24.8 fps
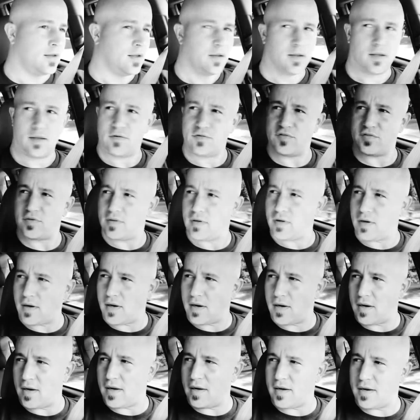Now, there's a
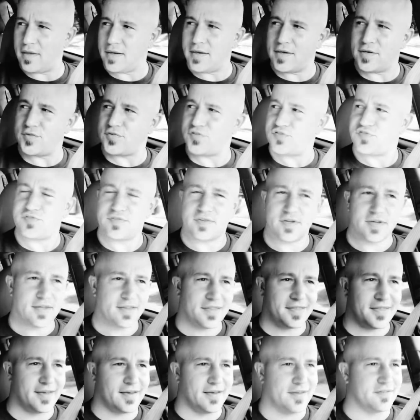lot of interesting
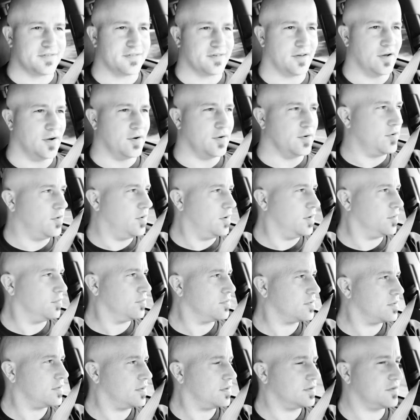things going
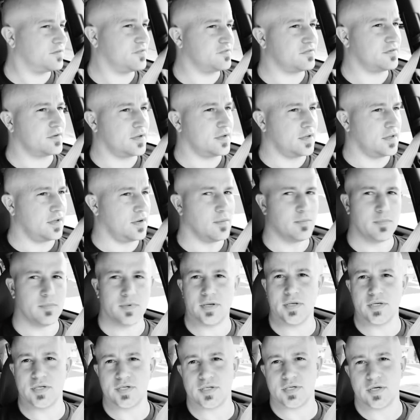on with this, and I'm
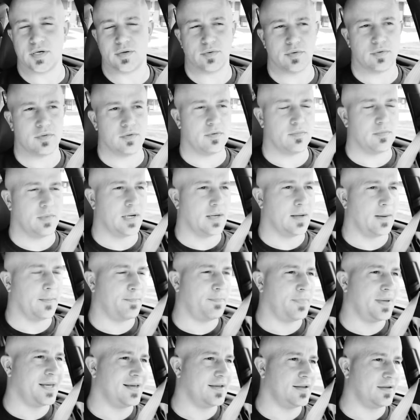going to share with you my
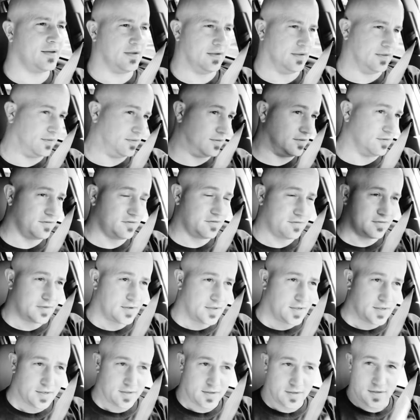opinions.
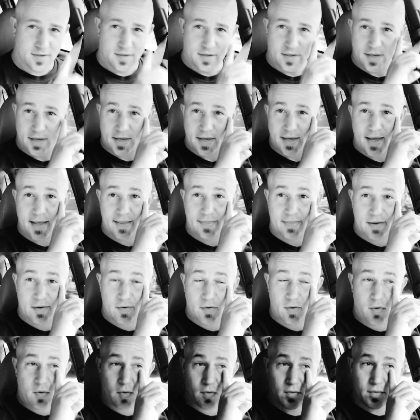Again,
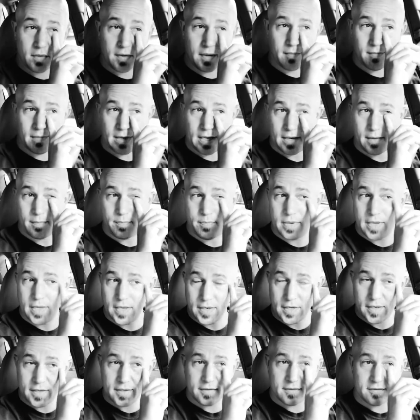they're only my
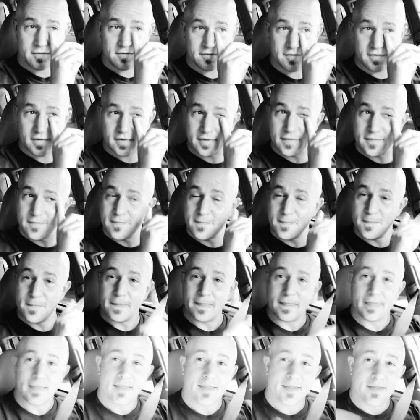opinions.
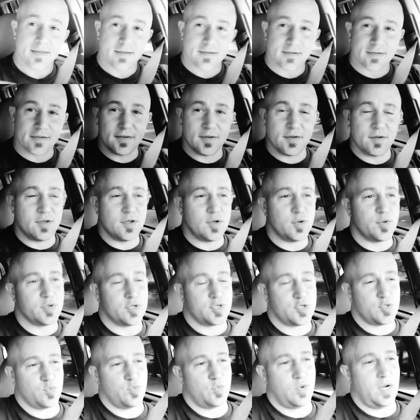You do
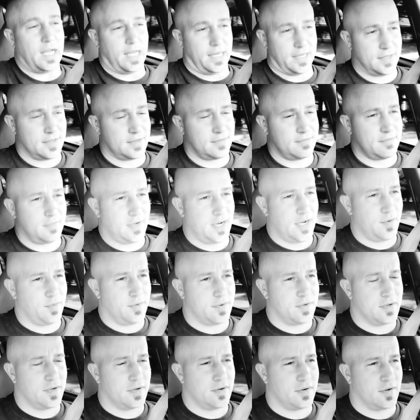what you want, but I
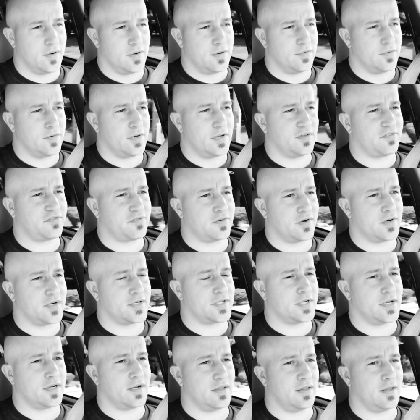would do your own
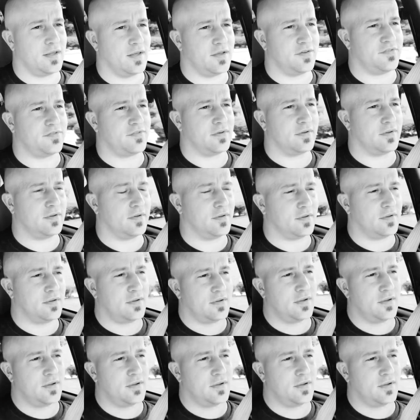research into this and